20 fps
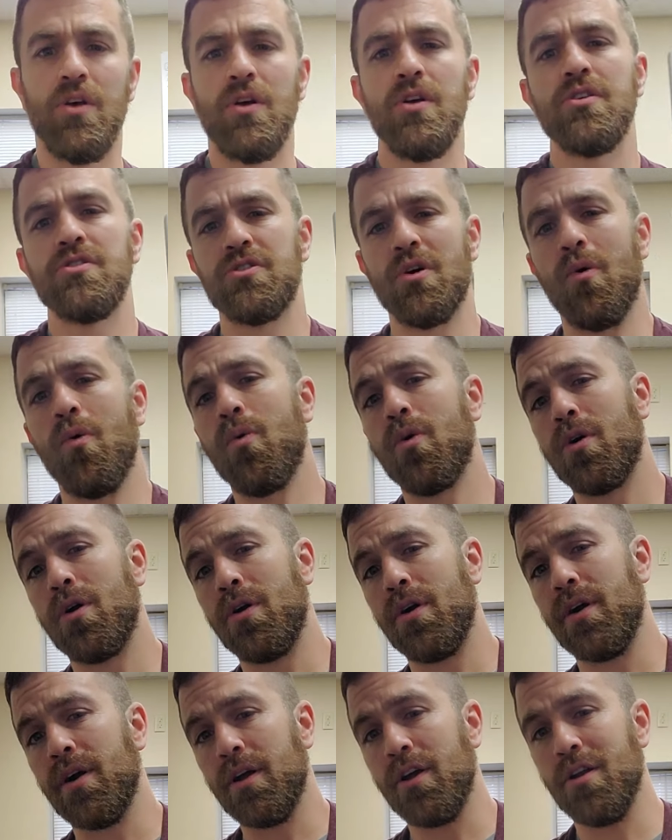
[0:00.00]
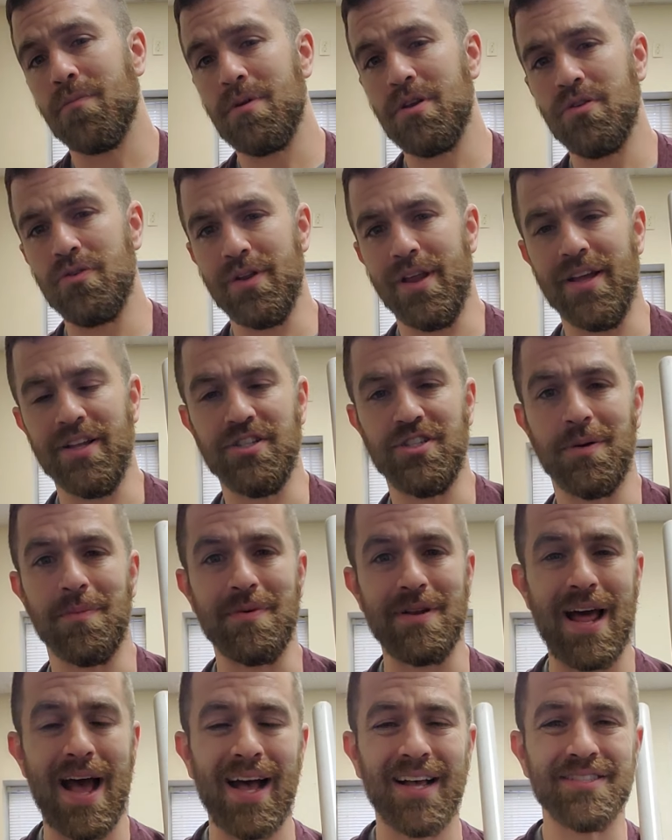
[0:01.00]
So we're going to be doing a
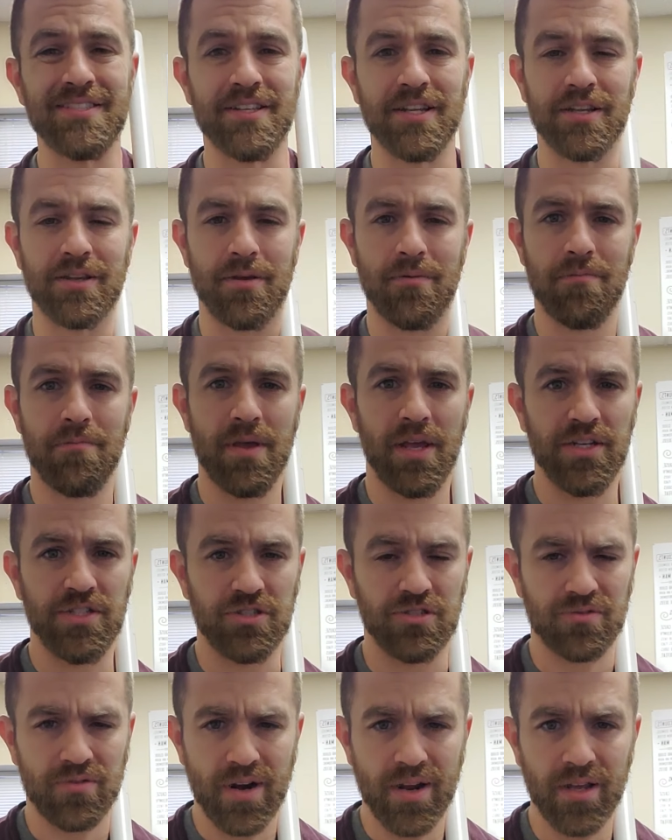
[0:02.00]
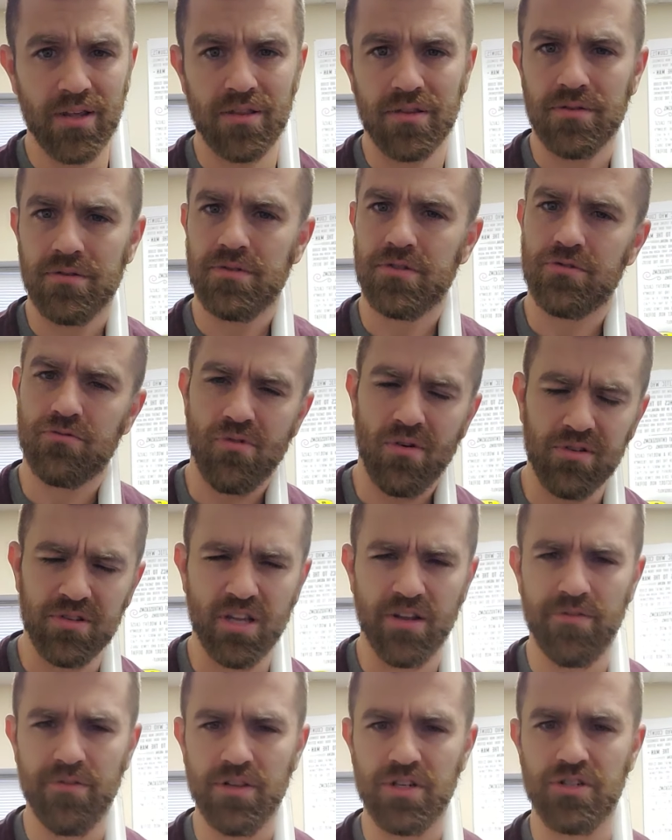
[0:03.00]
gymnastic-based strength. It's
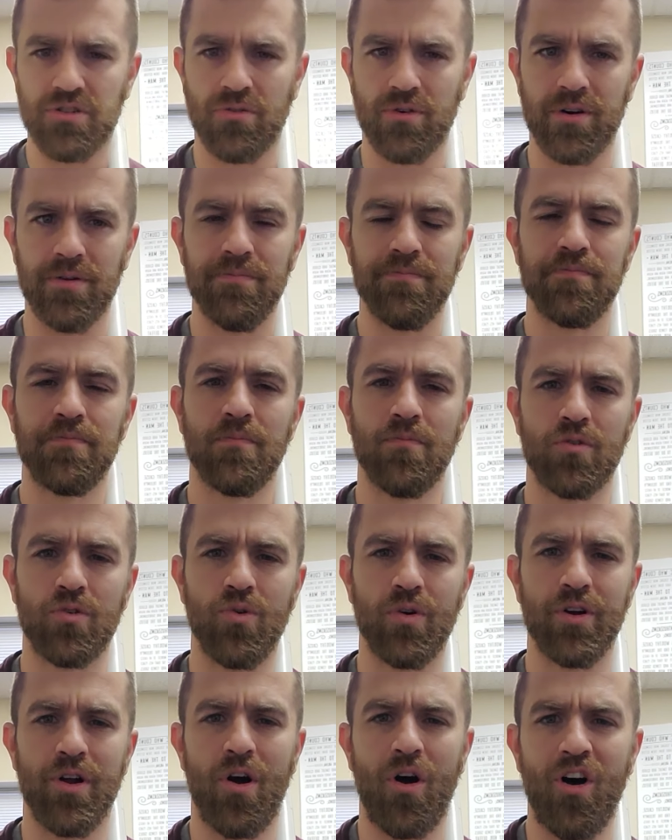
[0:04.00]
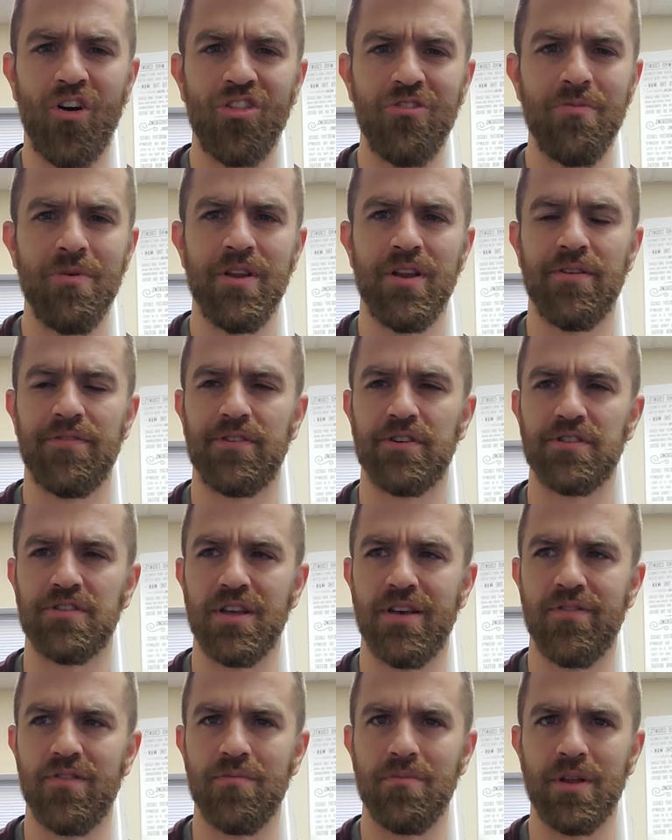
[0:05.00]
relatively short. We're going on the minute for
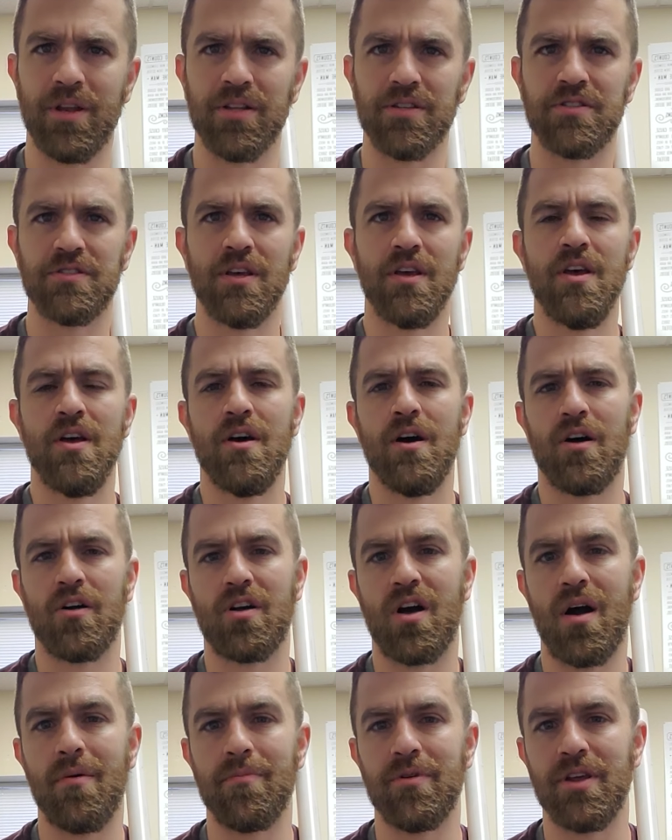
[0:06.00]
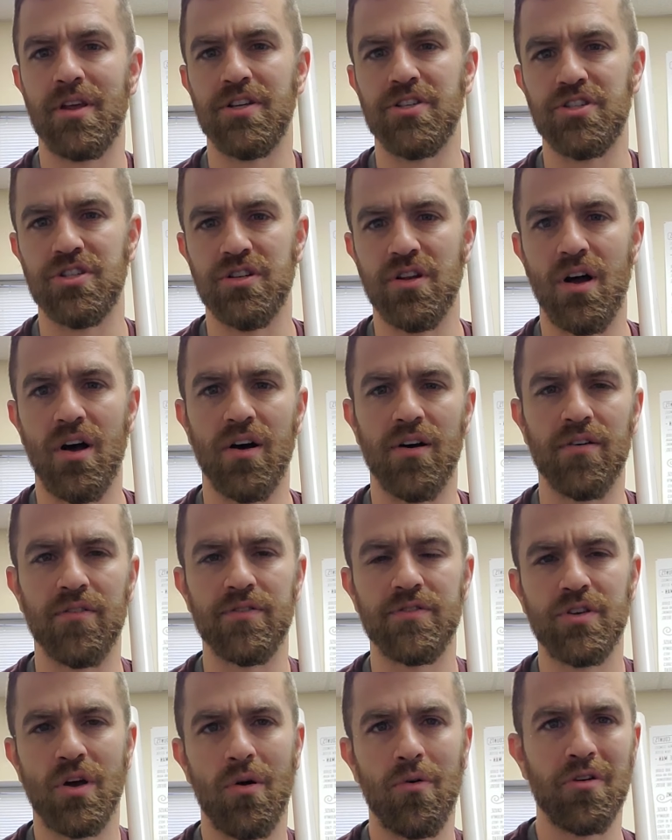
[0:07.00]
7 minutes, a combination of
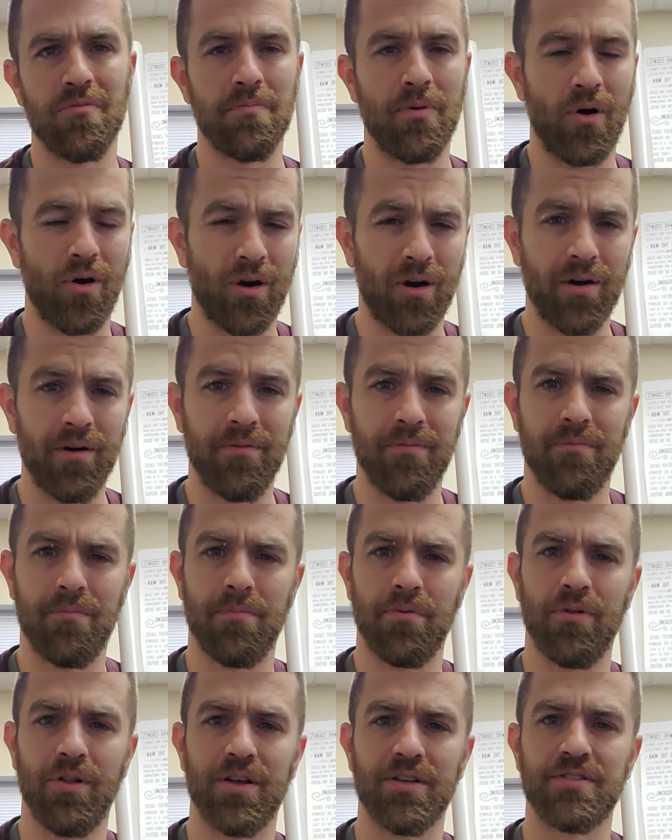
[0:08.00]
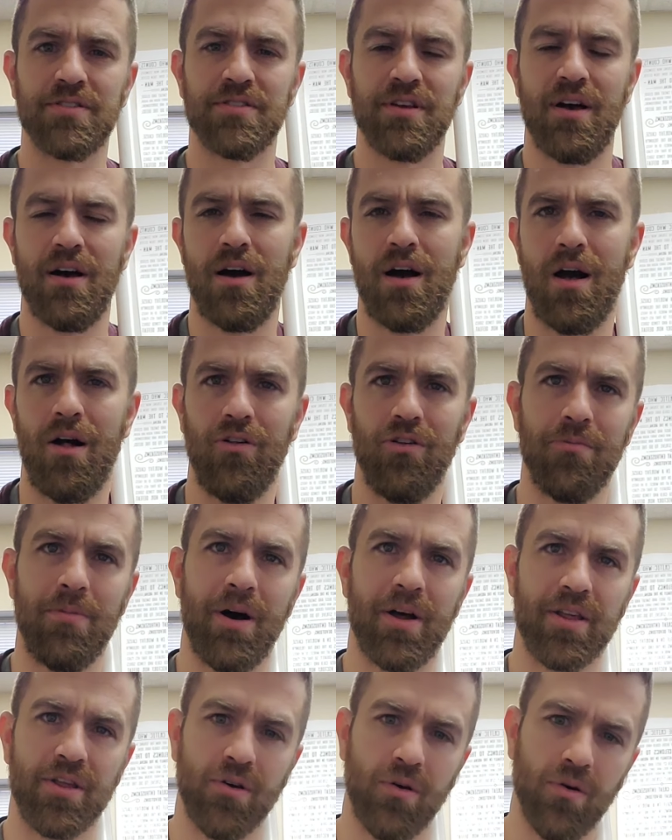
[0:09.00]
toe to bar plus hollow
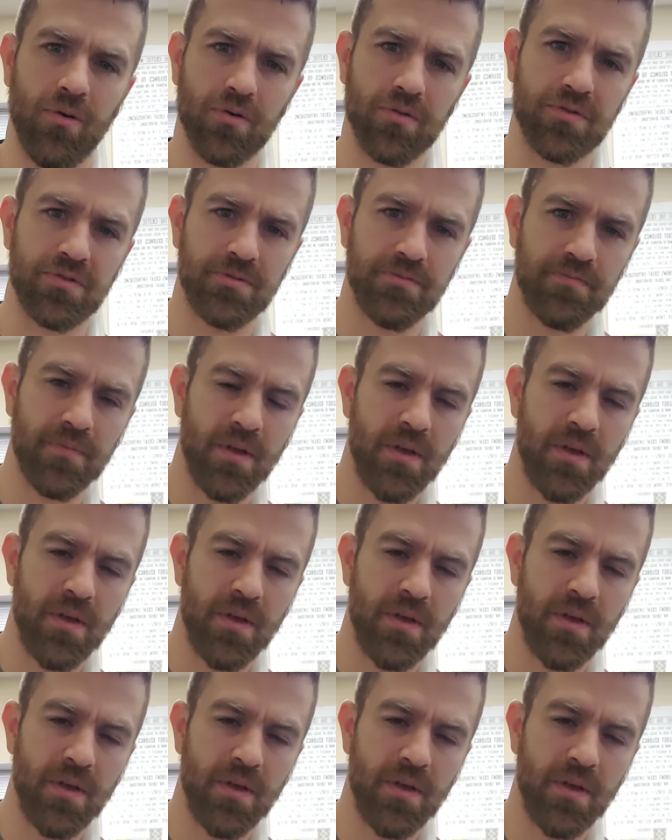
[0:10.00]
body holds.